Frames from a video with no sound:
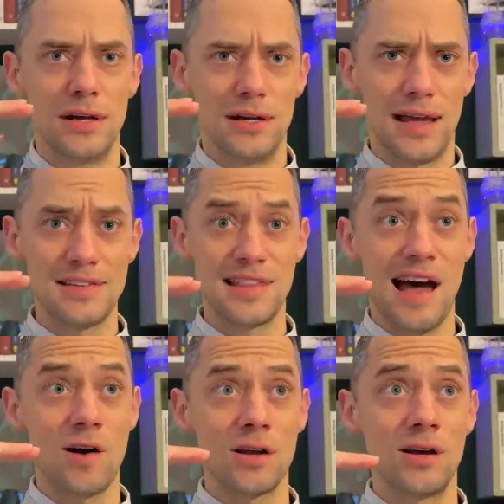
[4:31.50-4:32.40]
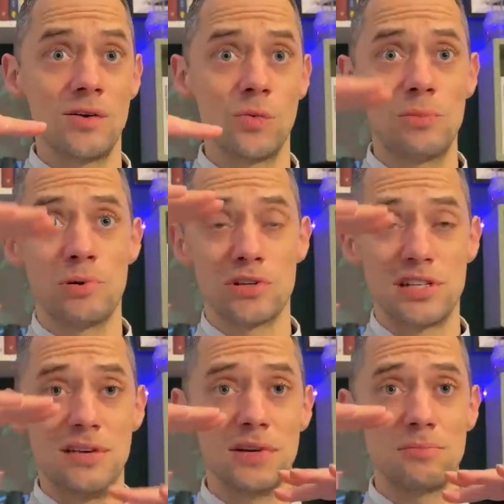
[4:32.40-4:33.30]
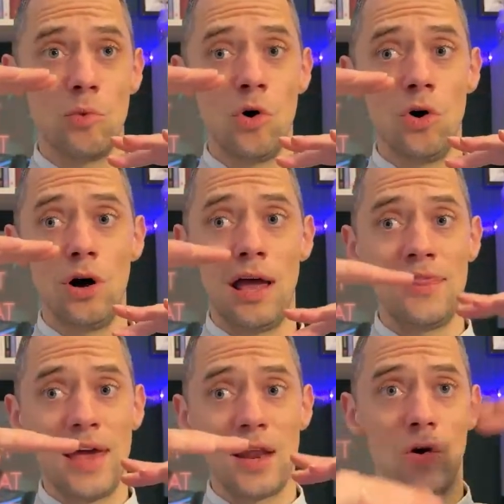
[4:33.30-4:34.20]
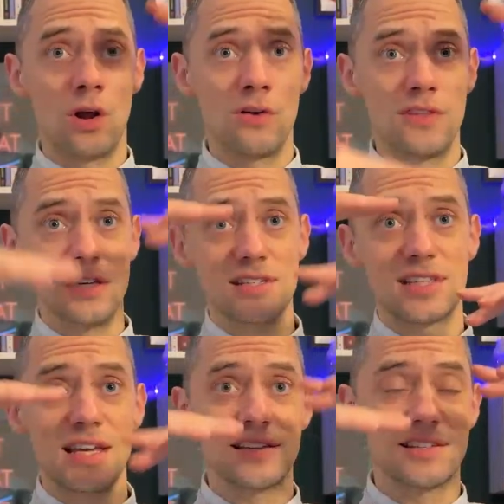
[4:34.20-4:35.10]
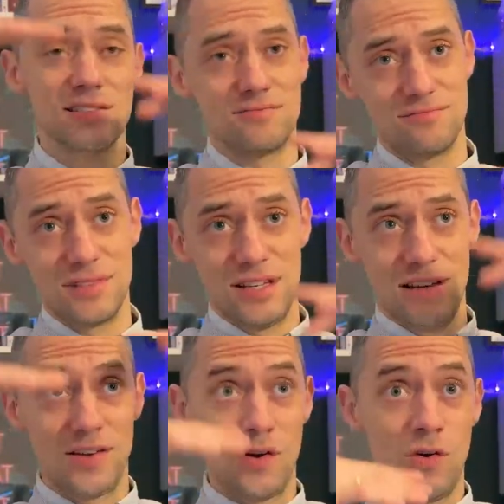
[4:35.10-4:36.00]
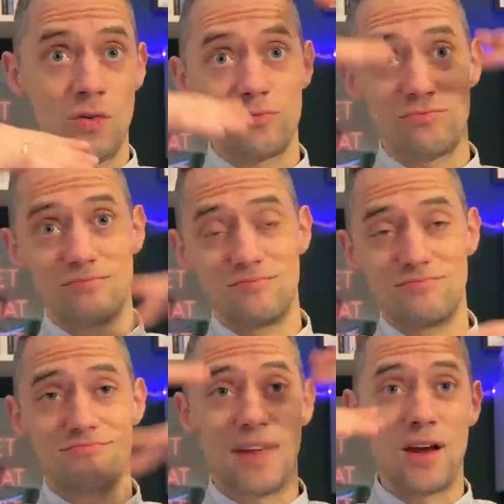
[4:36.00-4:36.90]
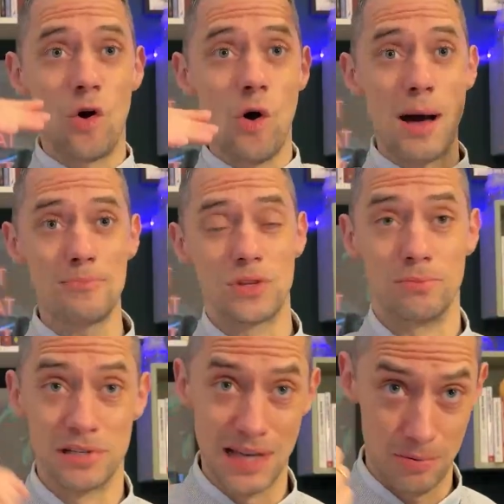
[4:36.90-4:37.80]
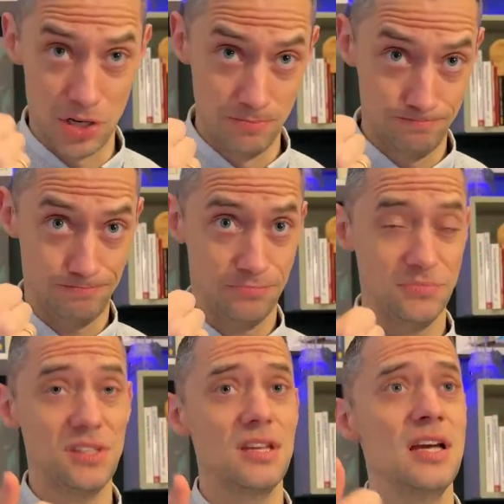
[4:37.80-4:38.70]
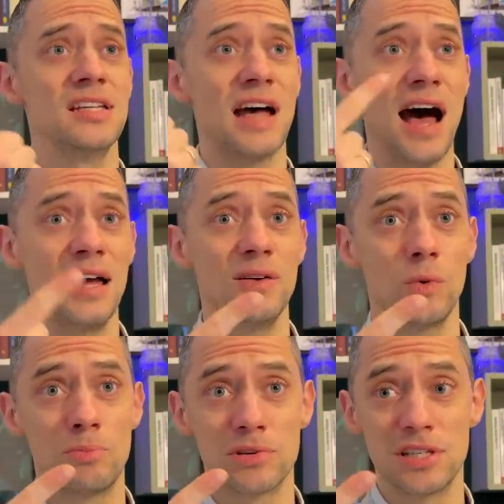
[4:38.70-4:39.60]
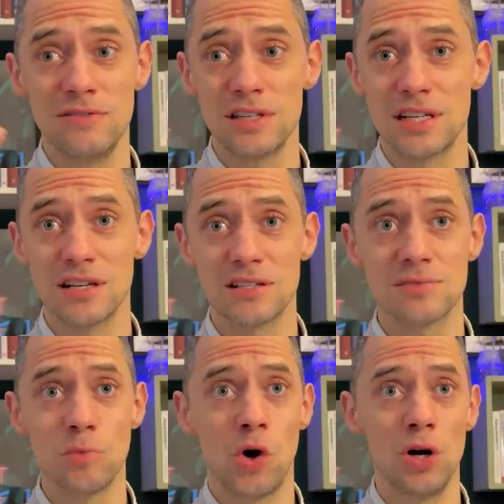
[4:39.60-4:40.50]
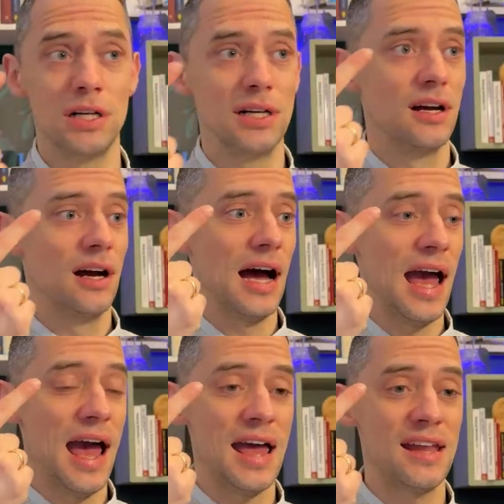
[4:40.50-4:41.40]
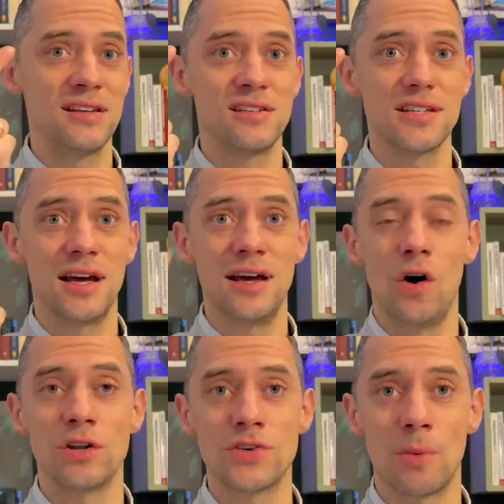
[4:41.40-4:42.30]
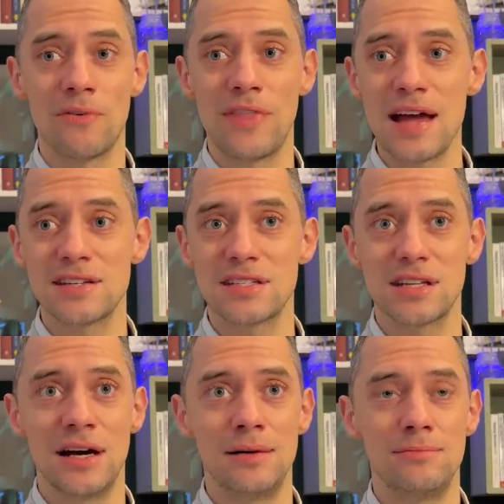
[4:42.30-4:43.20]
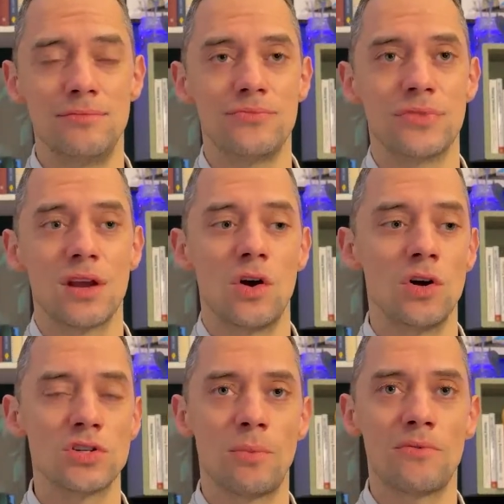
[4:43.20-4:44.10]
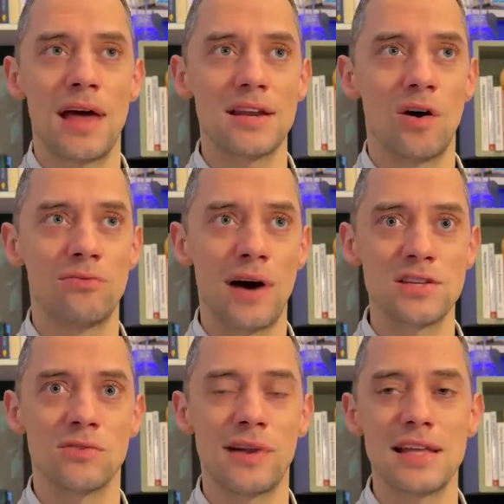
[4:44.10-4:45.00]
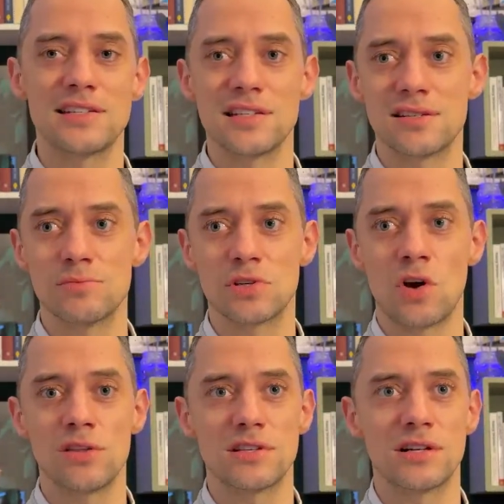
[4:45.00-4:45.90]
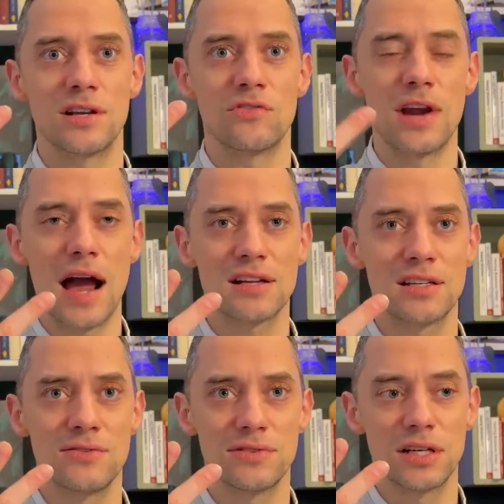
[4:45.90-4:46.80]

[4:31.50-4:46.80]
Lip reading: gets louder, we perceive it more, and then all of these things, they go up, the perception is higher, we perceive the tinnitus more, and on top of that, our fight or flight system is constantly reactive.